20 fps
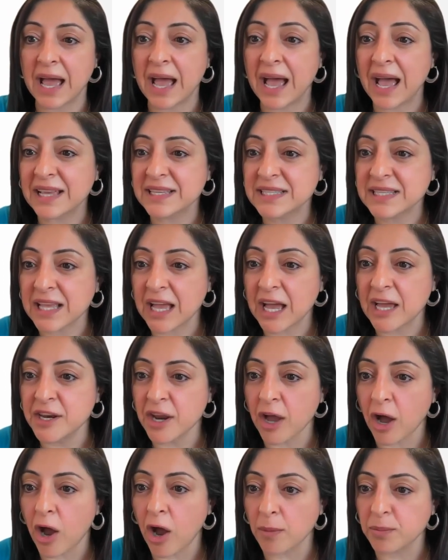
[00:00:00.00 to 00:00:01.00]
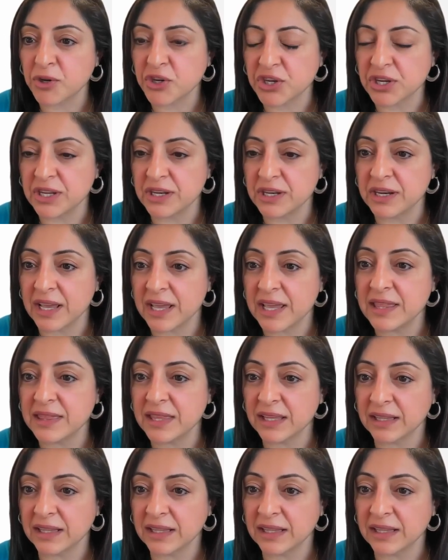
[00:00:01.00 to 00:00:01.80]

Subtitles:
as an option in the